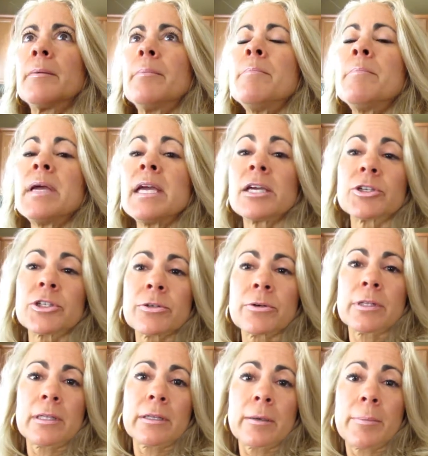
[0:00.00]
Make
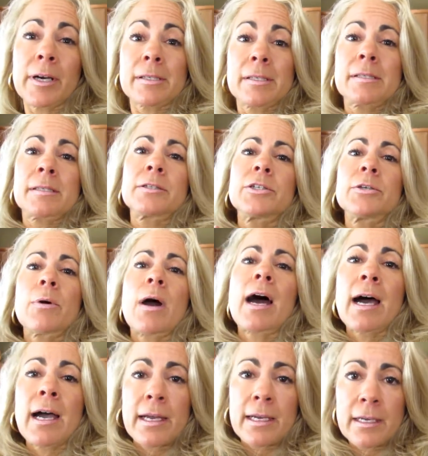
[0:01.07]
sure the litter box isn't too
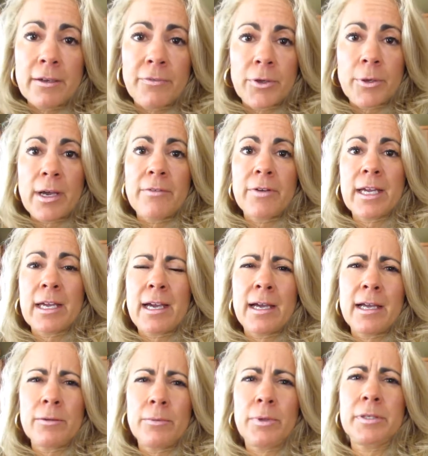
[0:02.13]
high. If you have a
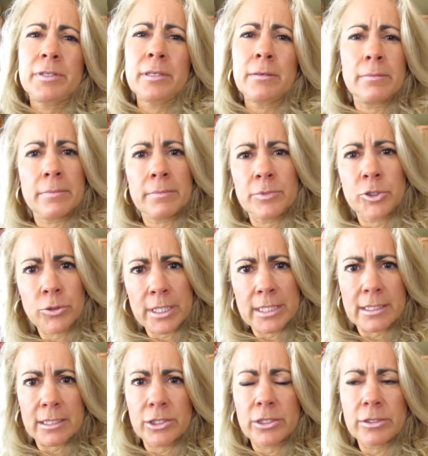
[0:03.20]
cat with some
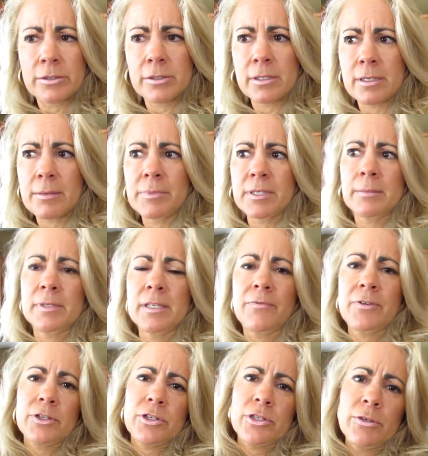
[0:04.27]
joint issues, sometimes
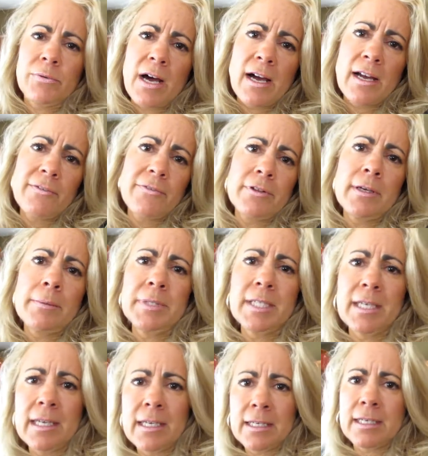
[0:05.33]
if it's too high for them
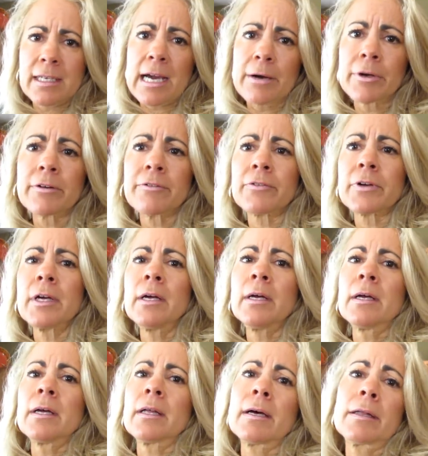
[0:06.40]
to get in and out of,
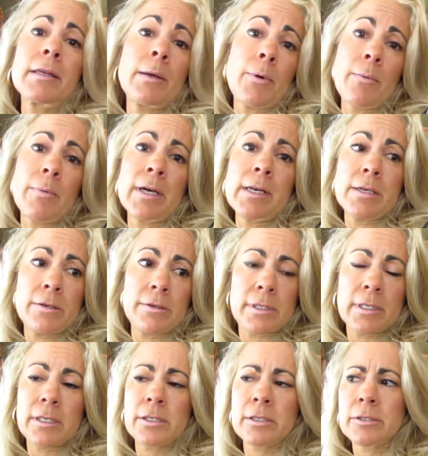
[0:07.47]
they won't want to use
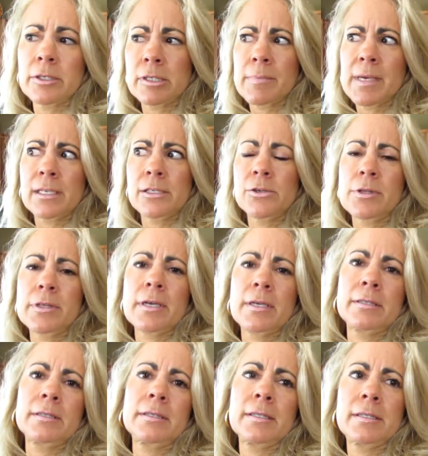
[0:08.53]
it. So just make sure
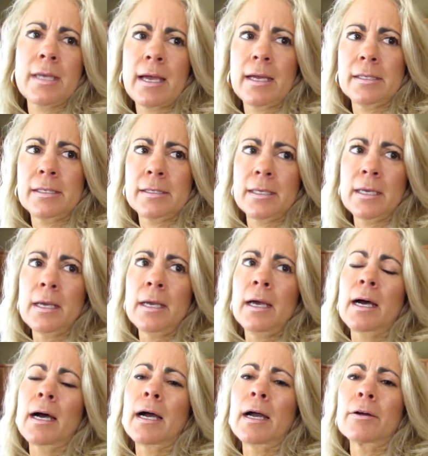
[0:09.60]
that the sides
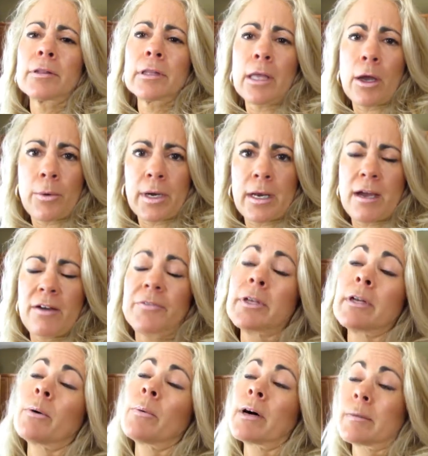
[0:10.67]
are low enough. You
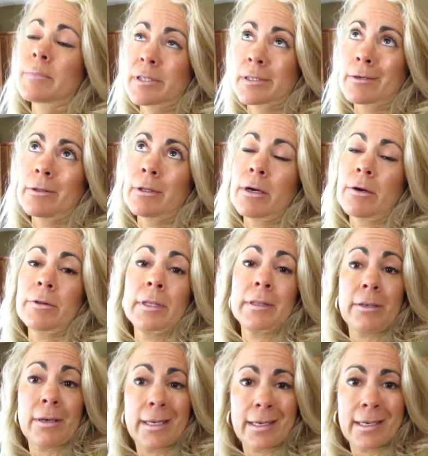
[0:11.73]
don't want them so low that
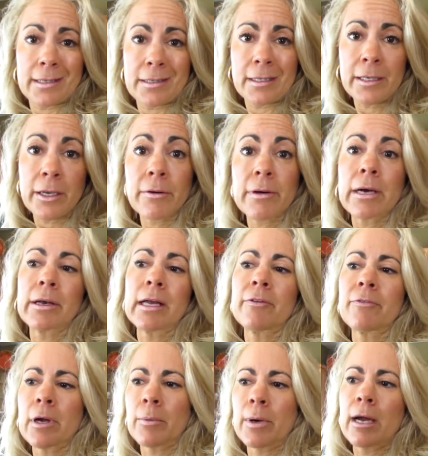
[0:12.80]
they're kicking the litter out
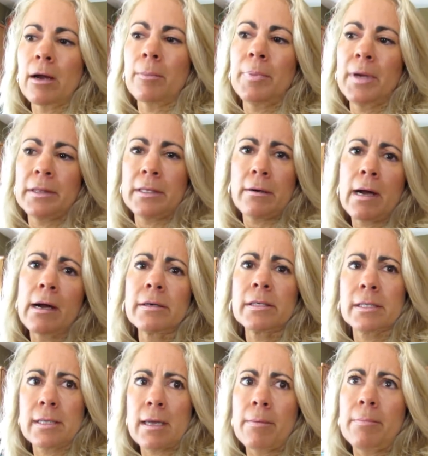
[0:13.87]
everywhere, but there are
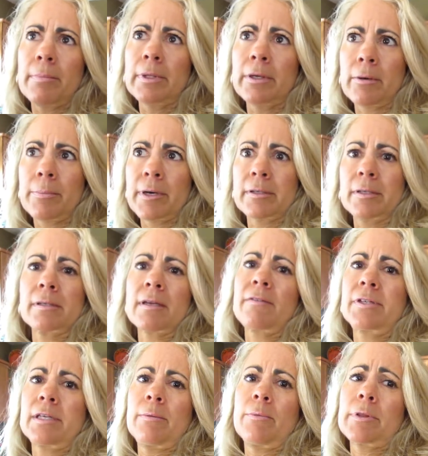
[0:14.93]
some litter boxes
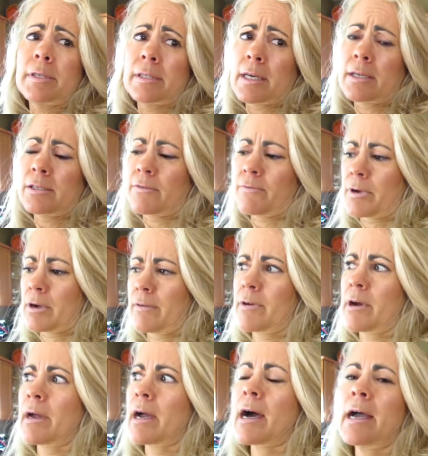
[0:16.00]
I've seen where the sides are very,
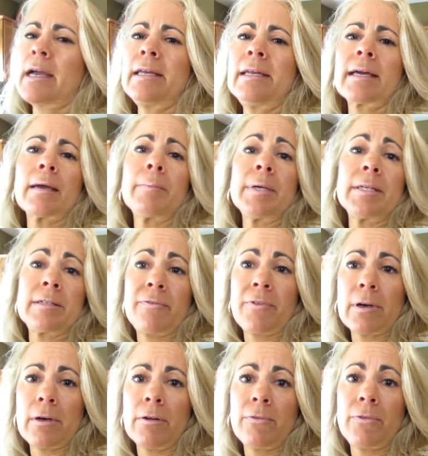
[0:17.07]
very high, and it can be
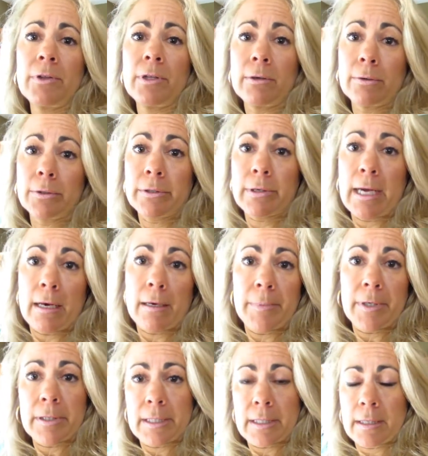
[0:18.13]
difficult for the older
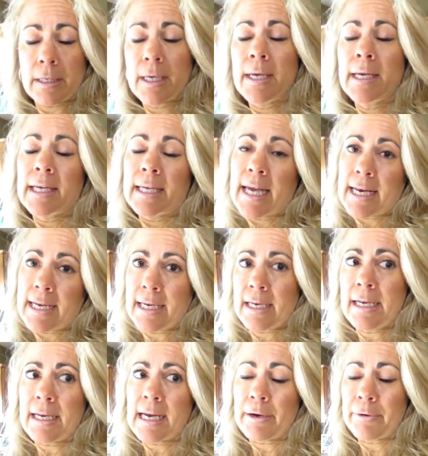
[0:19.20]
animal to get in
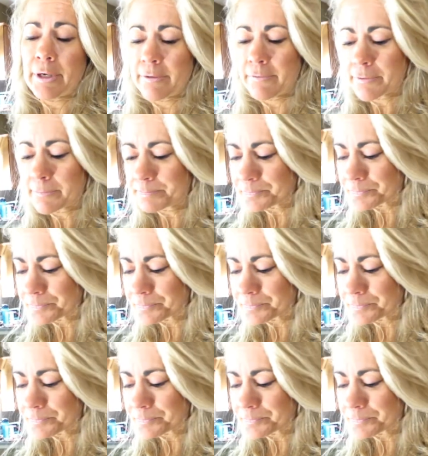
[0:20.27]
and out of.